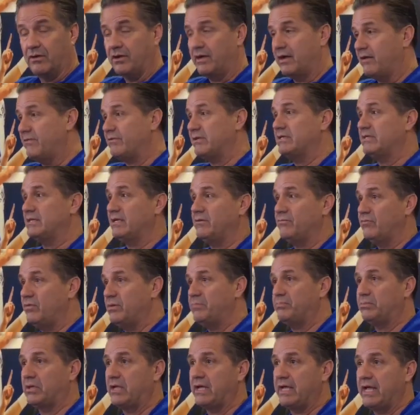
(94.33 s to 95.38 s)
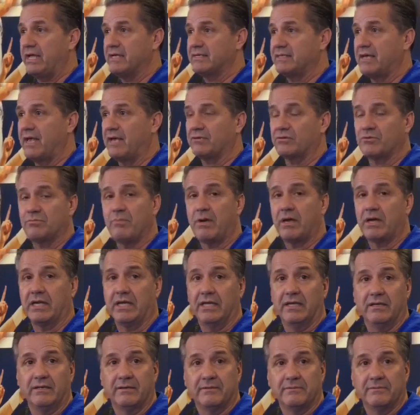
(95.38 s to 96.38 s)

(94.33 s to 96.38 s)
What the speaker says: Every team we play has house money.